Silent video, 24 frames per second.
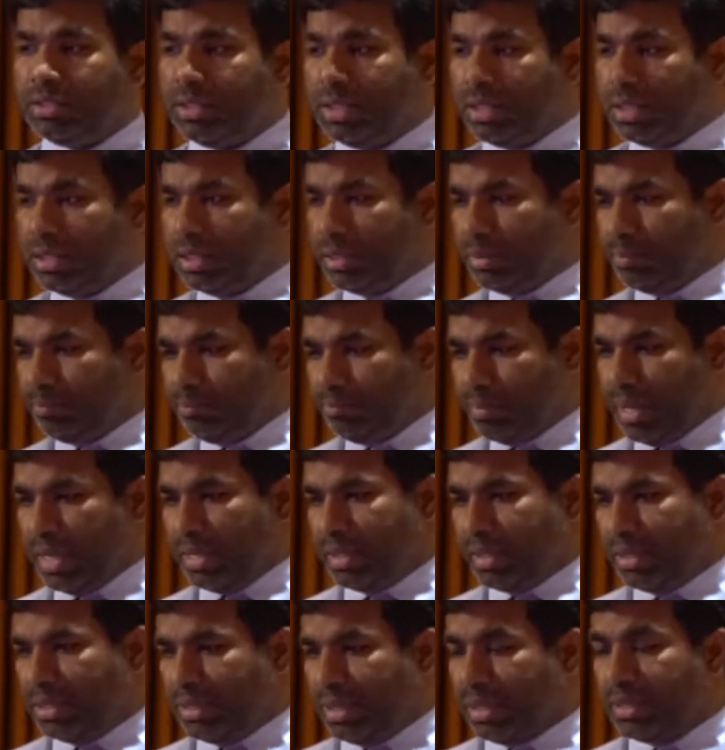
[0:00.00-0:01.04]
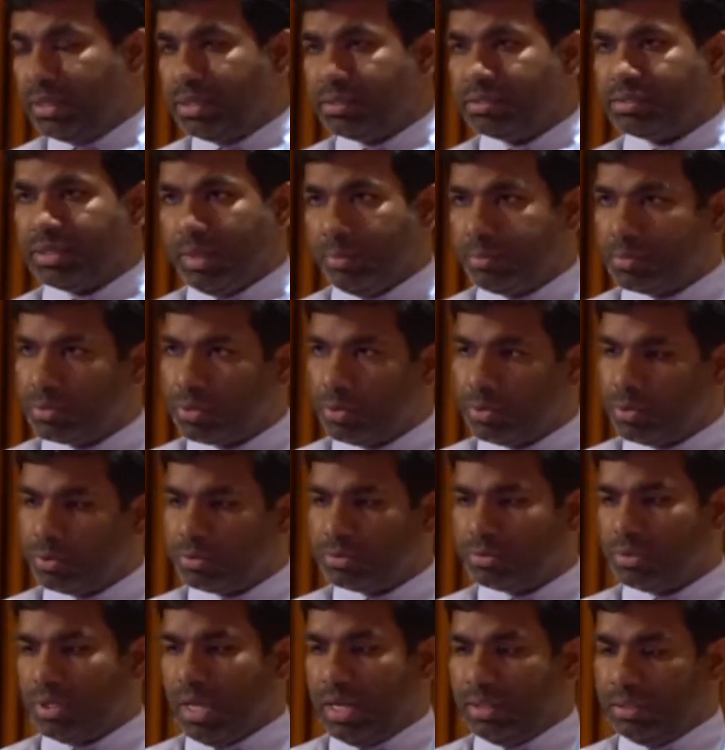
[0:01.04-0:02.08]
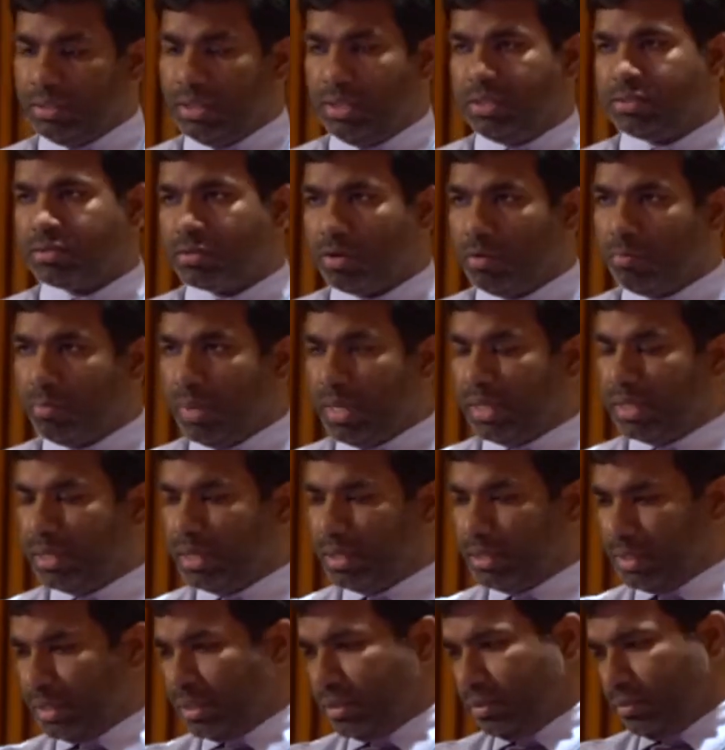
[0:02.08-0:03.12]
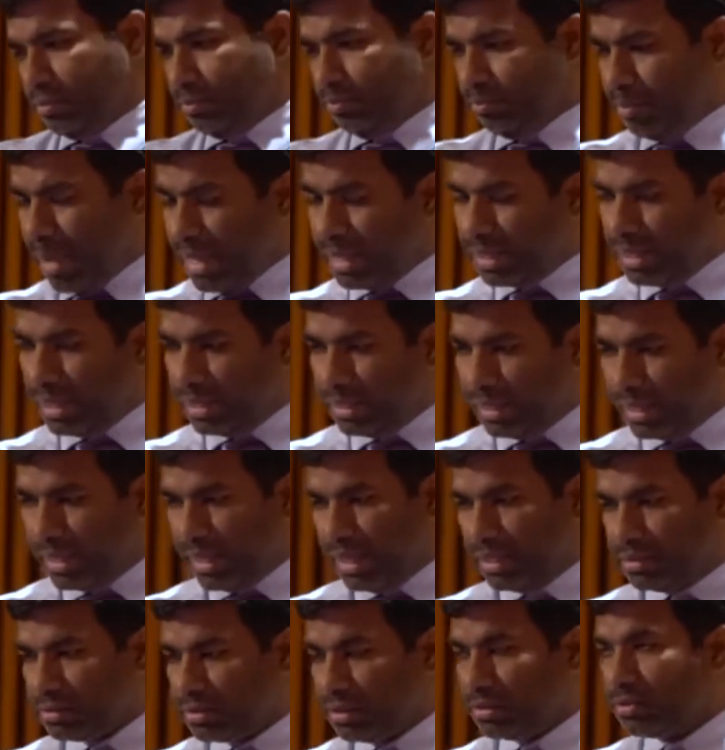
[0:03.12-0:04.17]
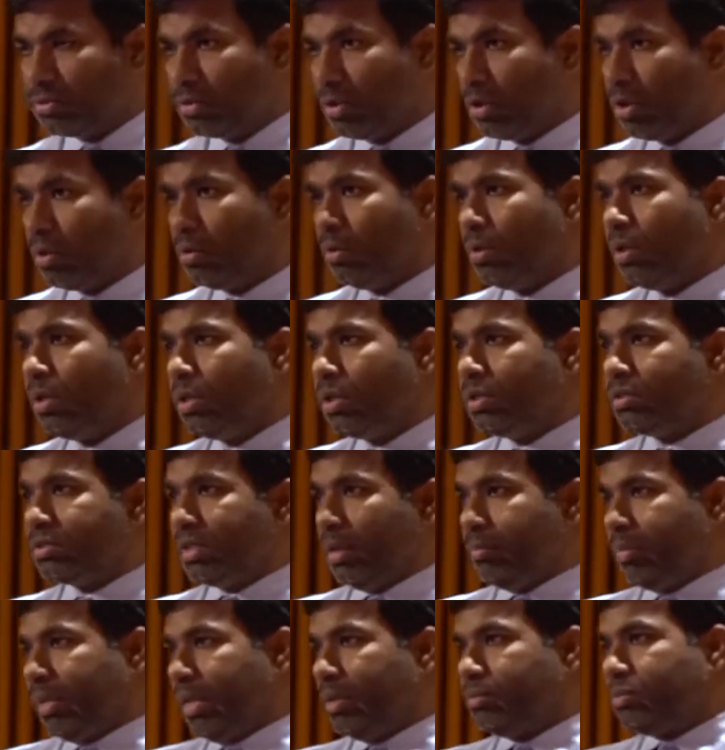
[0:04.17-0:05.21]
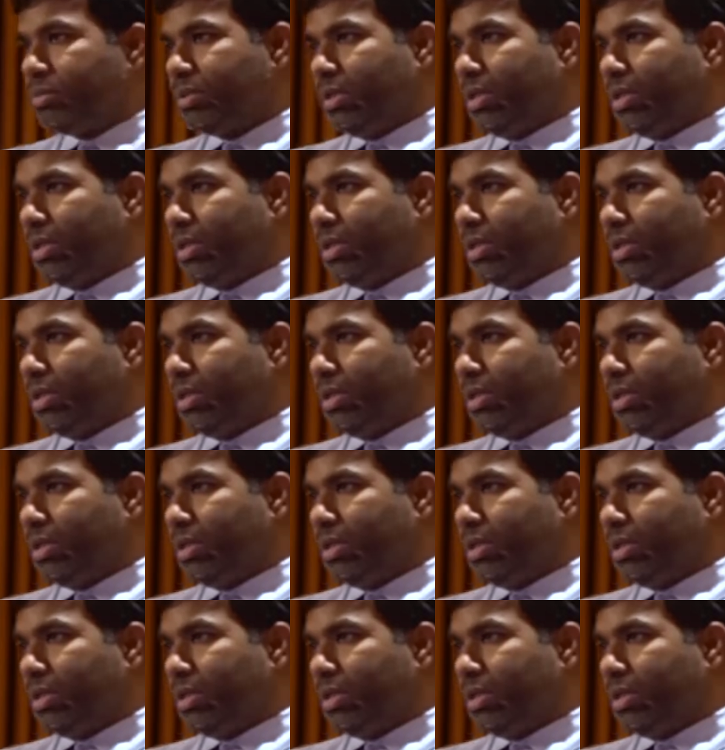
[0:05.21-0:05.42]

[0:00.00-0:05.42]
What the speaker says: the pancreatitis episodes and the risk of pancreatic cancer. So sometimes